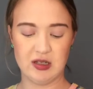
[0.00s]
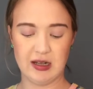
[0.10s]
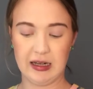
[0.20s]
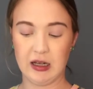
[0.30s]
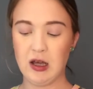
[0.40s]

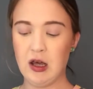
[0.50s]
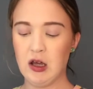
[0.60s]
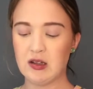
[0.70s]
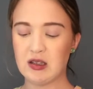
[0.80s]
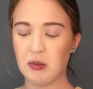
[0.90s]
like
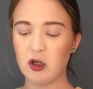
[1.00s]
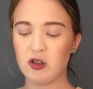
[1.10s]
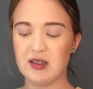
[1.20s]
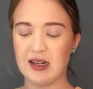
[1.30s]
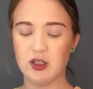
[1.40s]
similar to
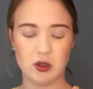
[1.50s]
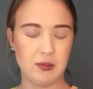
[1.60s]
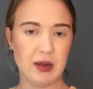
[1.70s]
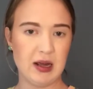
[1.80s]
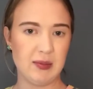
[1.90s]
Daydream
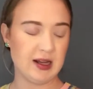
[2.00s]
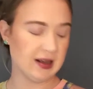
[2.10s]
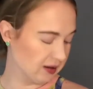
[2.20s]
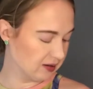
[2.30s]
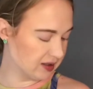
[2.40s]
Baby.
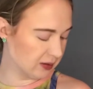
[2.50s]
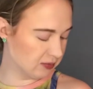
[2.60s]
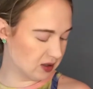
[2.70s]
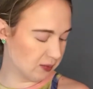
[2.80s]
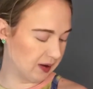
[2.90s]
It seems
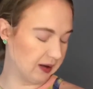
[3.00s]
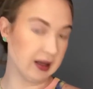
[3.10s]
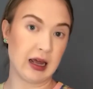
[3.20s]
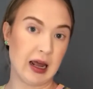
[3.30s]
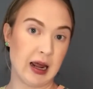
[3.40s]
to be
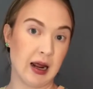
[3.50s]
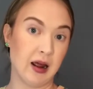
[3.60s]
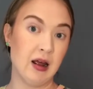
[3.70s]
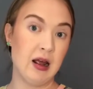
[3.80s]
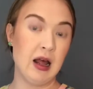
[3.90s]
like a
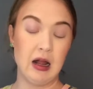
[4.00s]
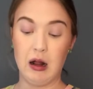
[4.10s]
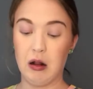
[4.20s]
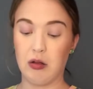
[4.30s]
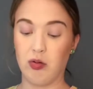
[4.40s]

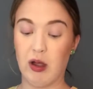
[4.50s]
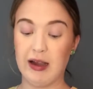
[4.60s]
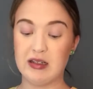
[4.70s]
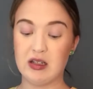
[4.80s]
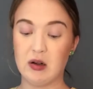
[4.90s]

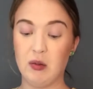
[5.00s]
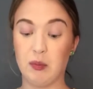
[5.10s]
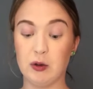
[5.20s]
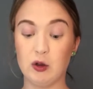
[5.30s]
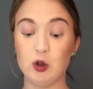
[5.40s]
light
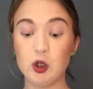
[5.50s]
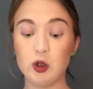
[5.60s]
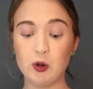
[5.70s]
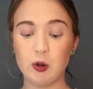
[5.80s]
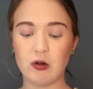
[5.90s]

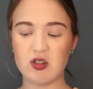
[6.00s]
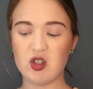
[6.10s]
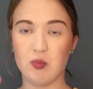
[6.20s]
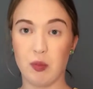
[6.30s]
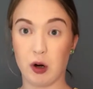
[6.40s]
blue
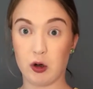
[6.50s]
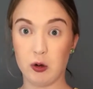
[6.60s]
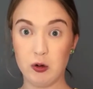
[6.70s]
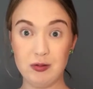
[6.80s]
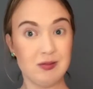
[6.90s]

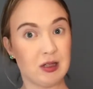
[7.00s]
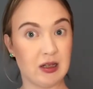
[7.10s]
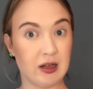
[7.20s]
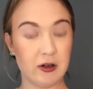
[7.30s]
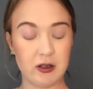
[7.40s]
sparkle
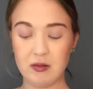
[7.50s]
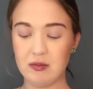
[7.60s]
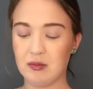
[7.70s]
glitter.